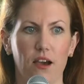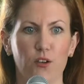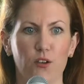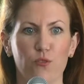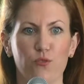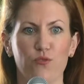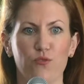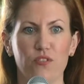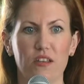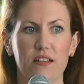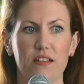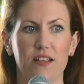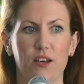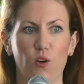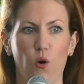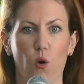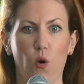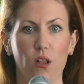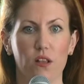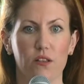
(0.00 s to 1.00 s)
I don't feel
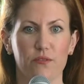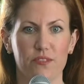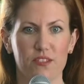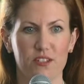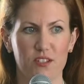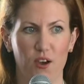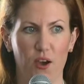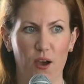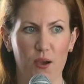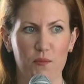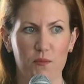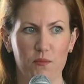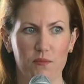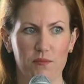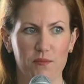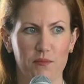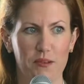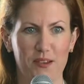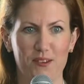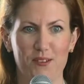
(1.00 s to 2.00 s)
that all of the time,
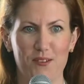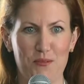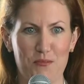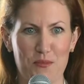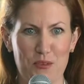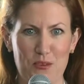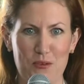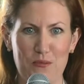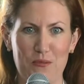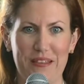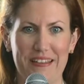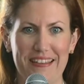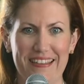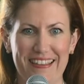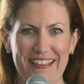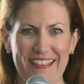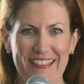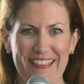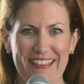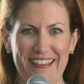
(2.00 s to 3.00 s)
because I'm human,
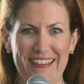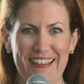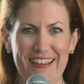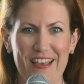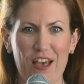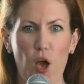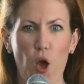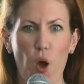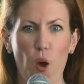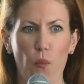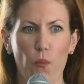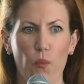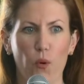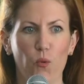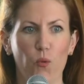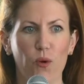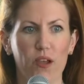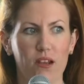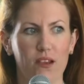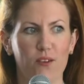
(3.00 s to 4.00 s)

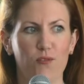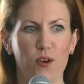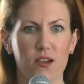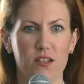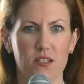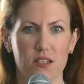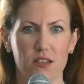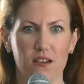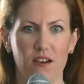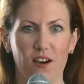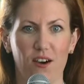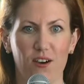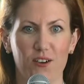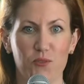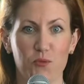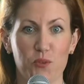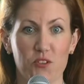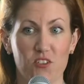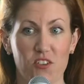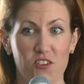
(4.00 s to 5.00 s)
but when I write to
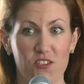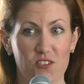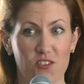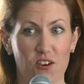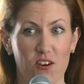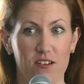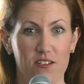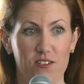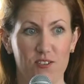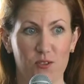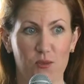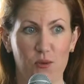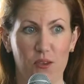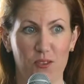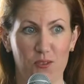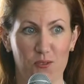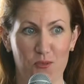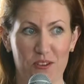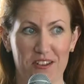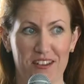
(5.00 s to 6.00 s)
God, which I started
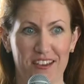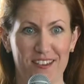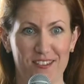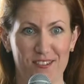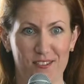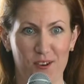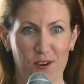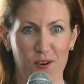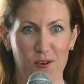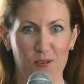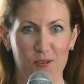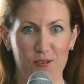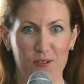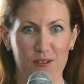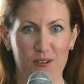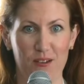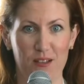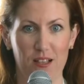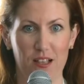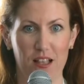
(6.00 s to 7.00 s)
doing 3 days ago,
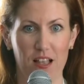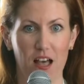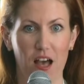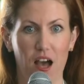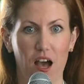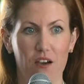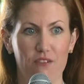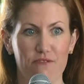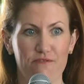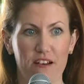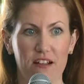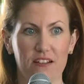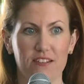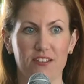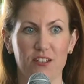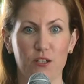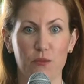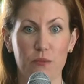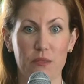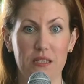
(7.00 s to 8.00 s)
I
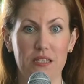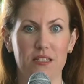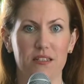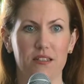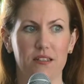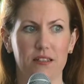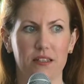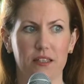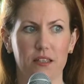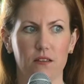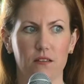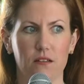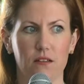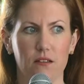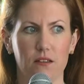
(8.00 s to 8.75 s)
felt it immediately,